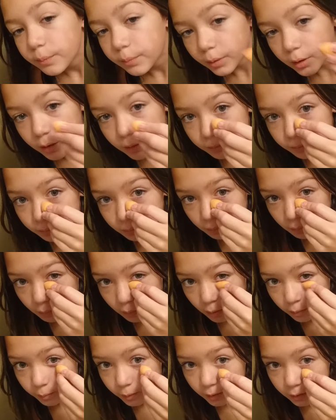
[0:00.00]
but
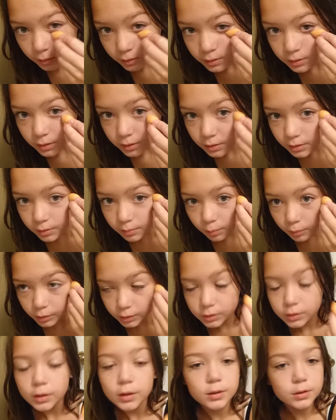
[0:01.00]
I mean it's tinted
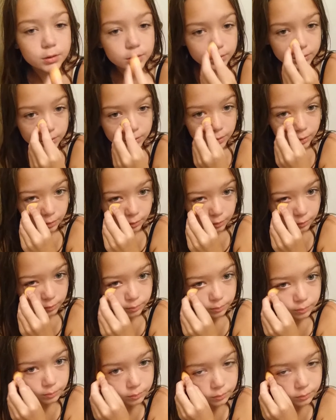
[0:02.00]
moisturizer, so